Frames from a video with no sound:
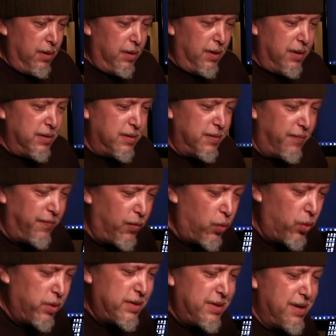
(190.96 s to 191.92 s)
there's a
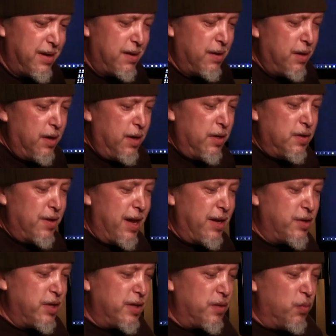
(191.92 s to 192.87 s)
force in there. So
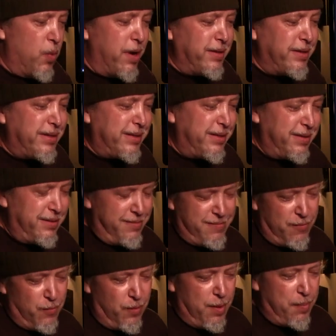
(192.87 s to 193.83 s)
that's just one
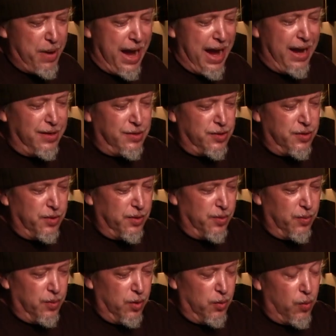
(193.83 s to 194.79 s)
patch
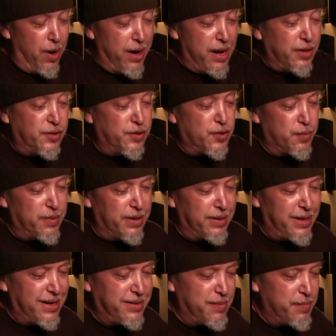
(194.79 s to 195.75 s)
or one
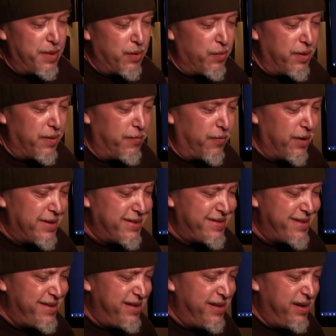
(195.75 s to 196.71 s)
instrument. That's a better way to phrase
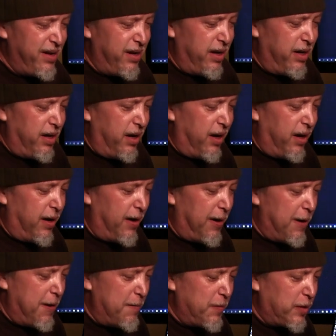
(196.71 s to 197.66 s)
it.
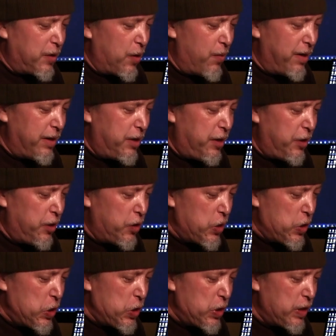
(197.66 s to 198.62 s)
You go in
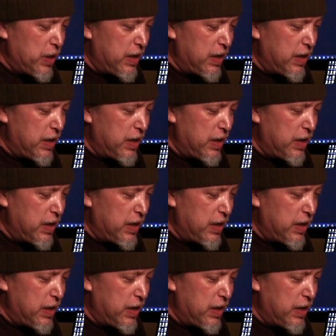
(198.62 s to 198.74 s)
here,